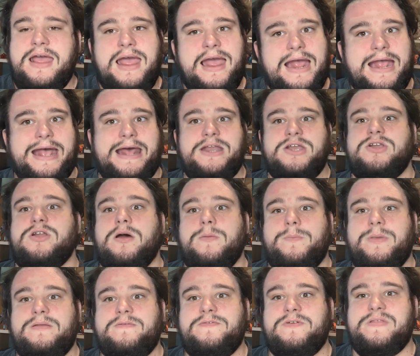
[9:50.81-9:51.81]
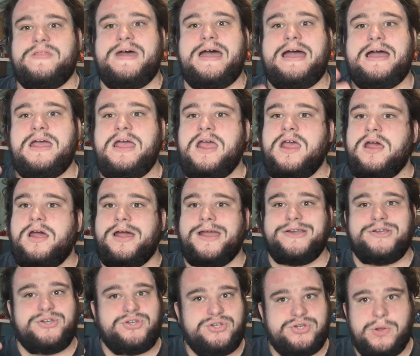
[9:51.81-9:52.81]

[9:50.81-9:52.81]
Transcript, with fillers: Had it not been for that, I